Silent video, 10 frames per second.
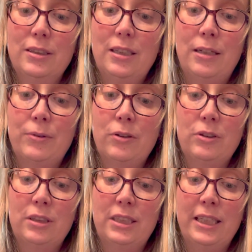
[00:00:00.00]
I'm going
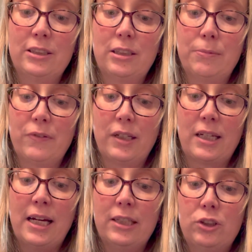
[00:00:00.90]
to take some of the
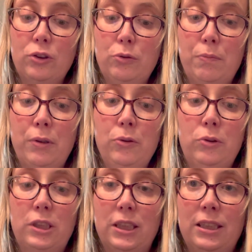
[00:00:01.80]
cashew blue
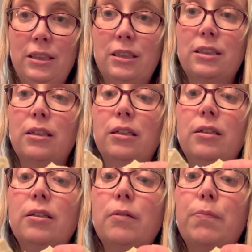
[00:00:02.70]
cheese,
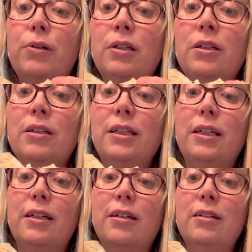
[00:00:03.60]
put it on
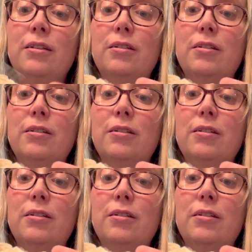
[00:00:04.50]
here.